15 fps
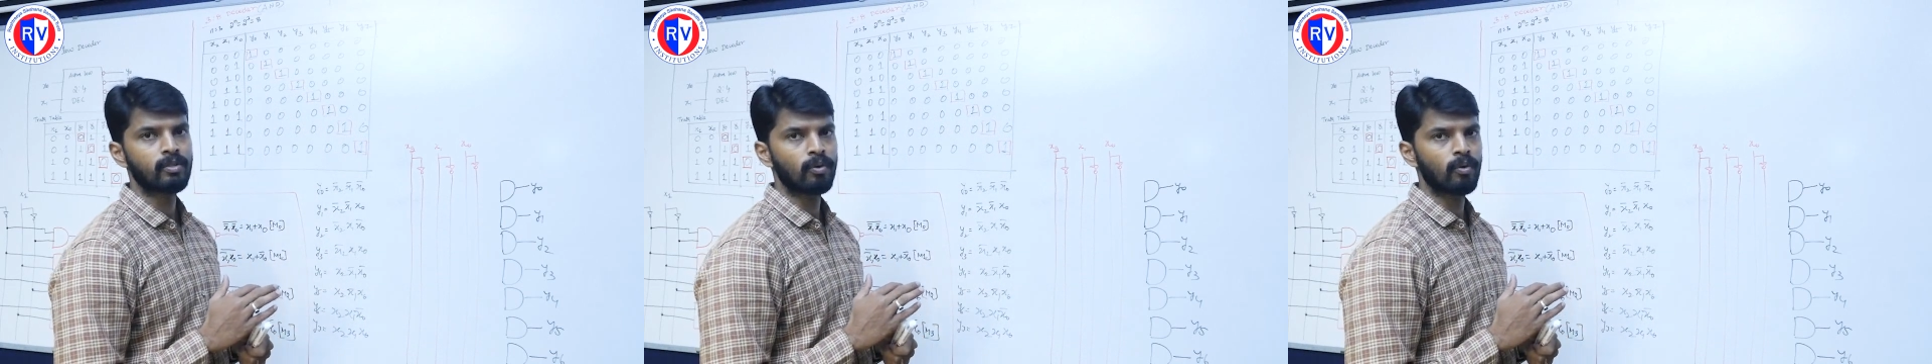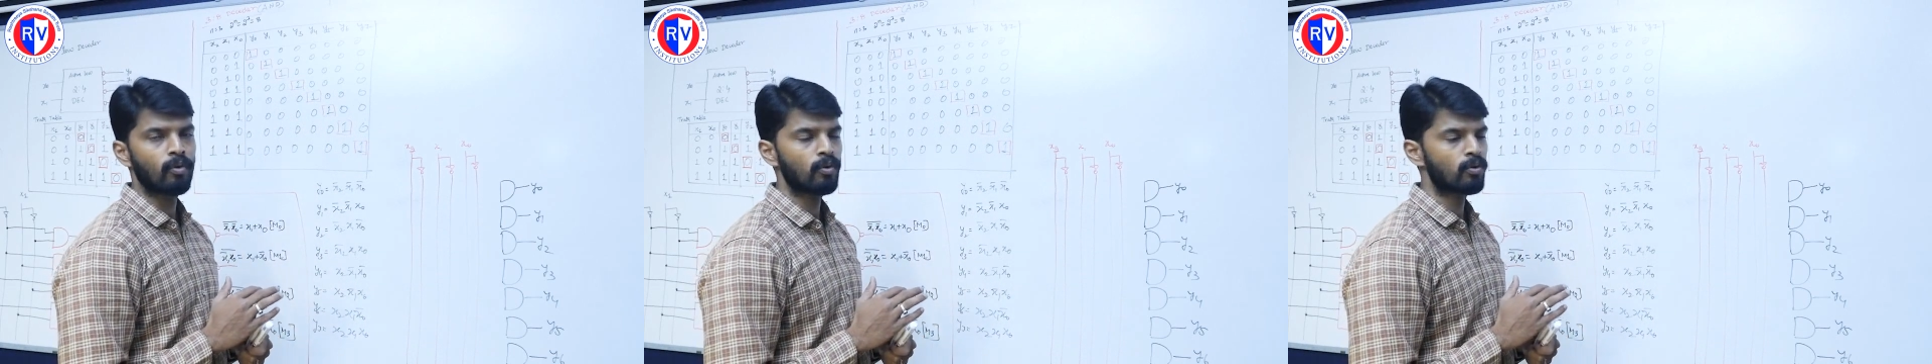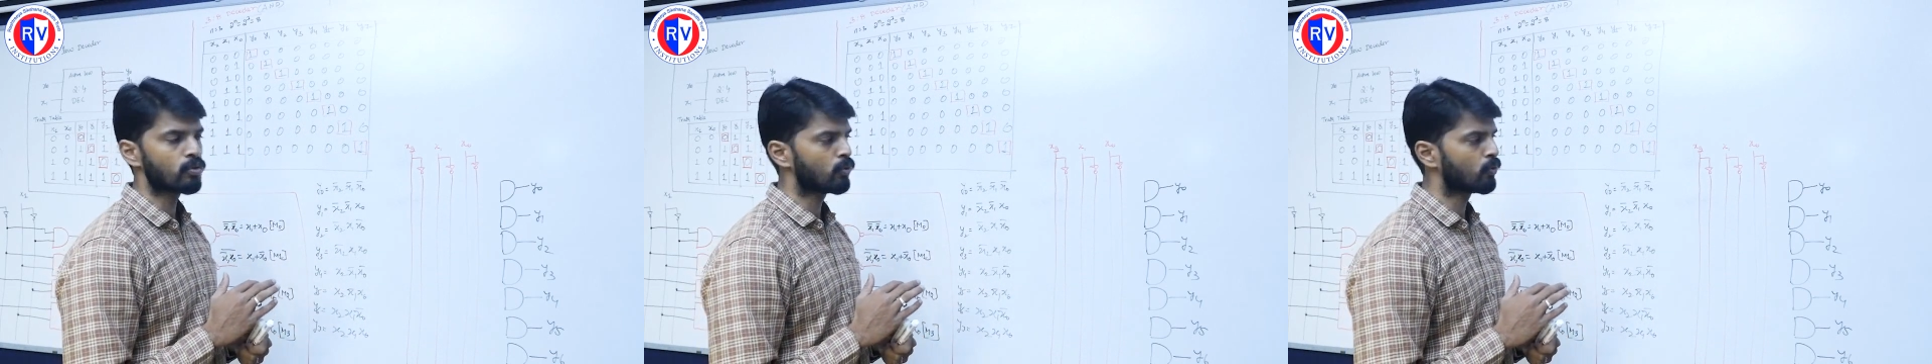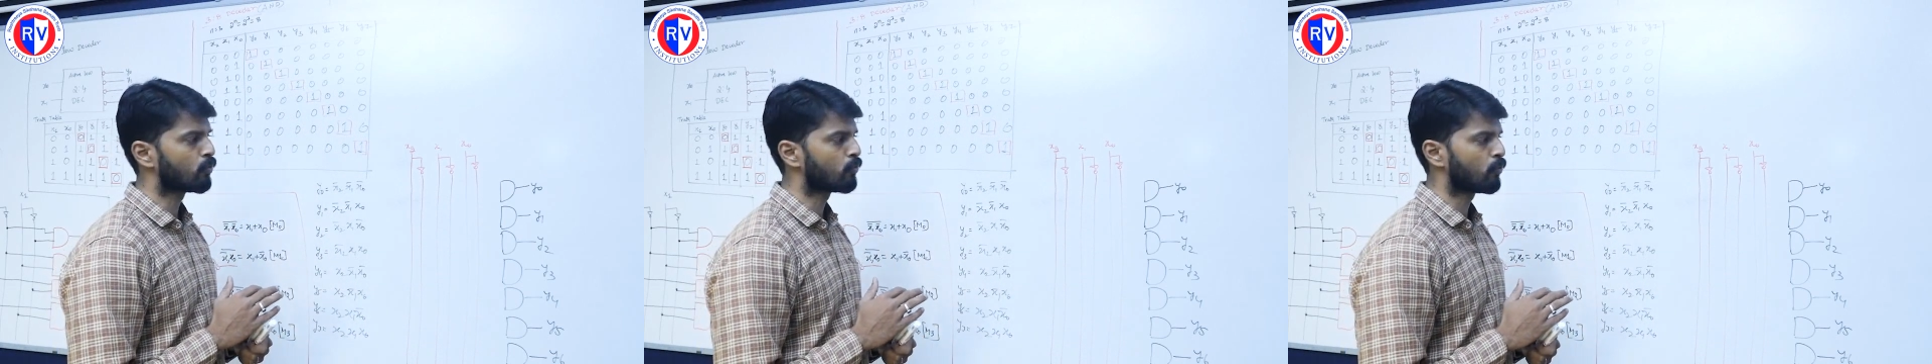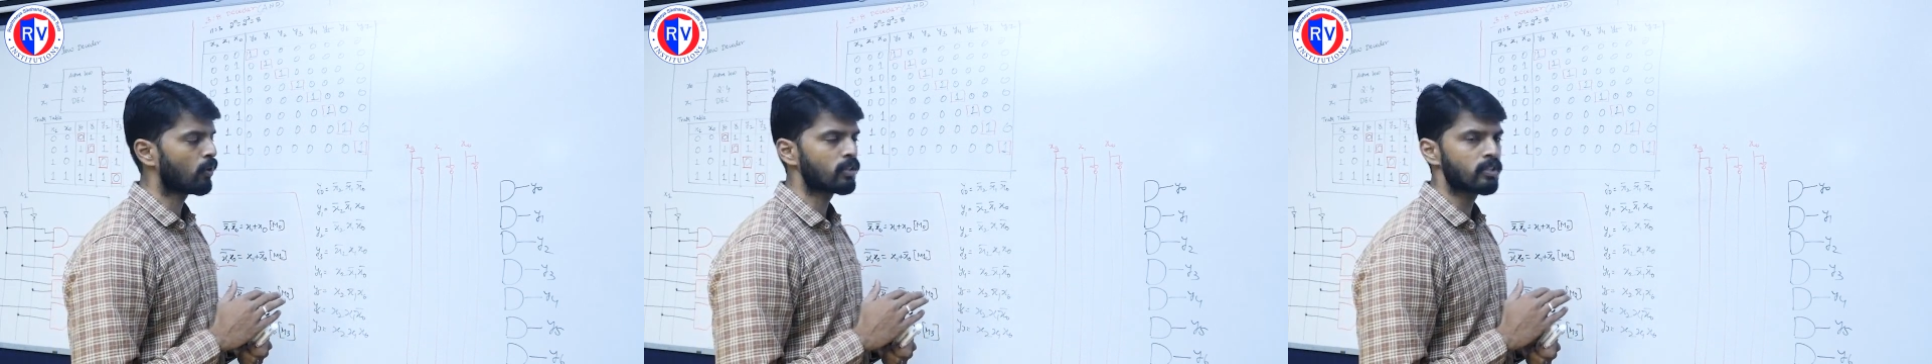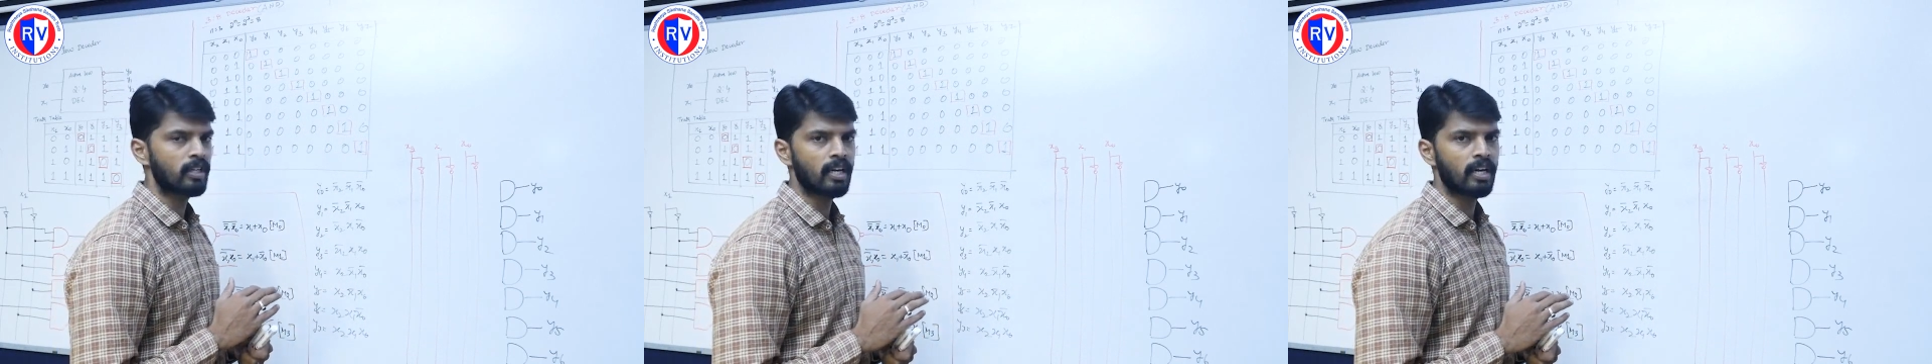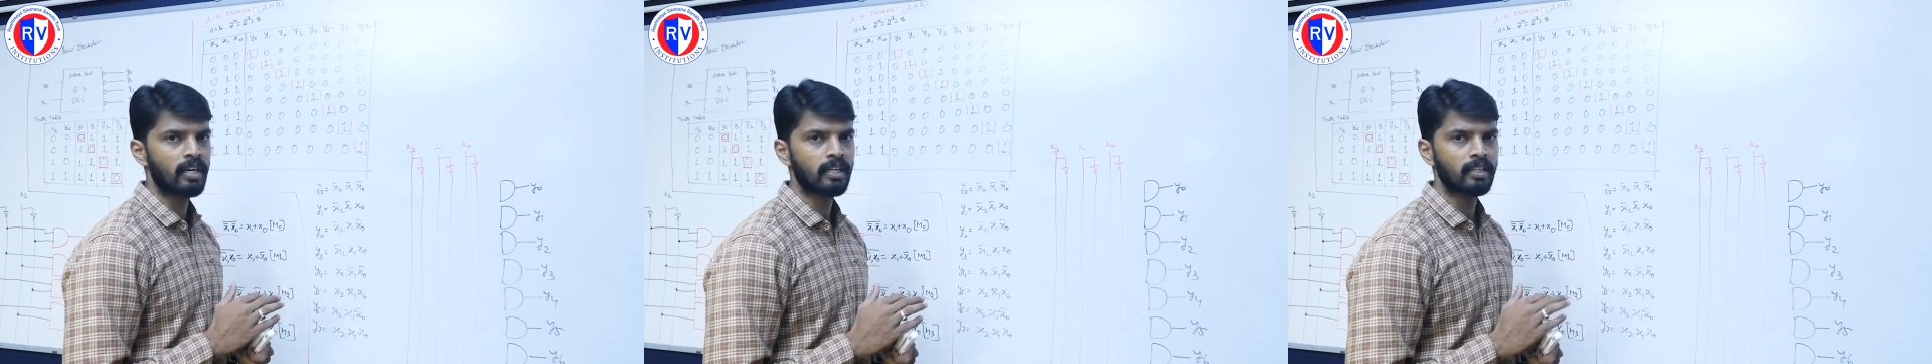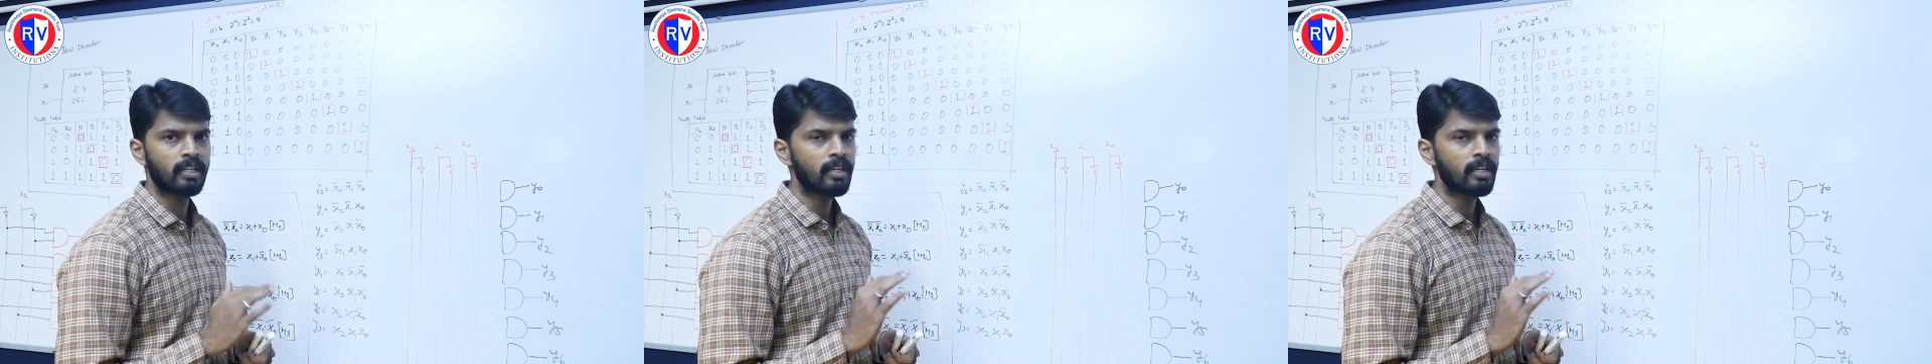holds good for
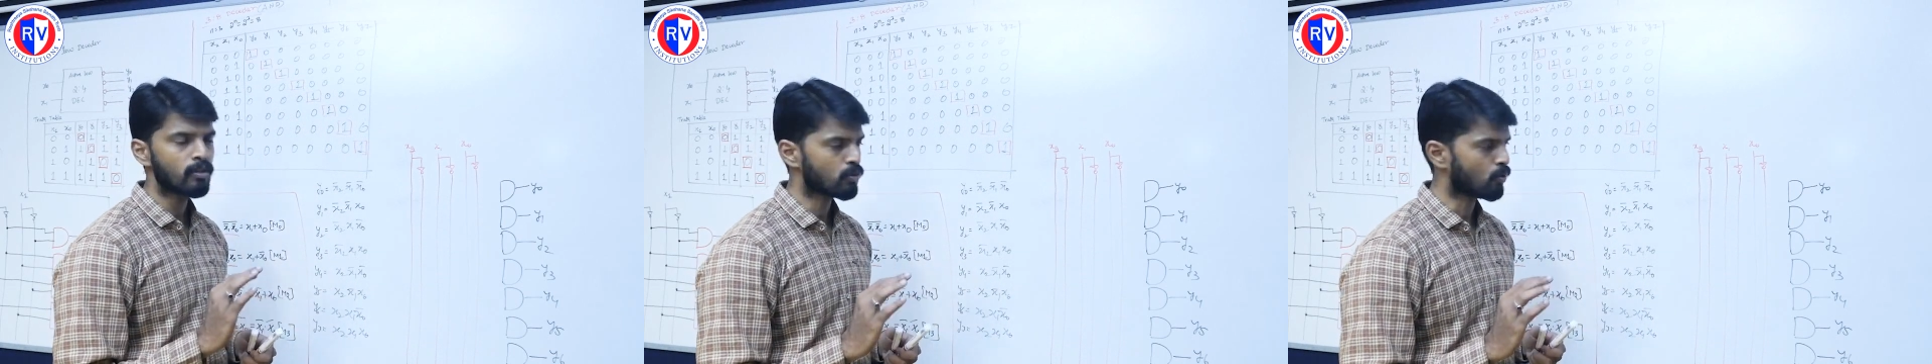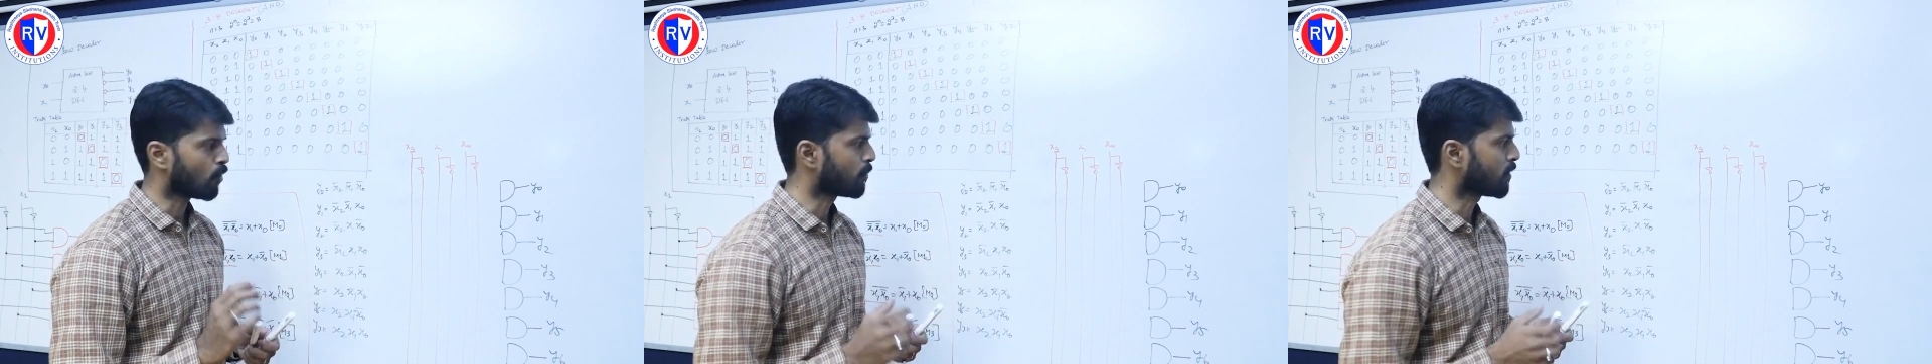generating the swap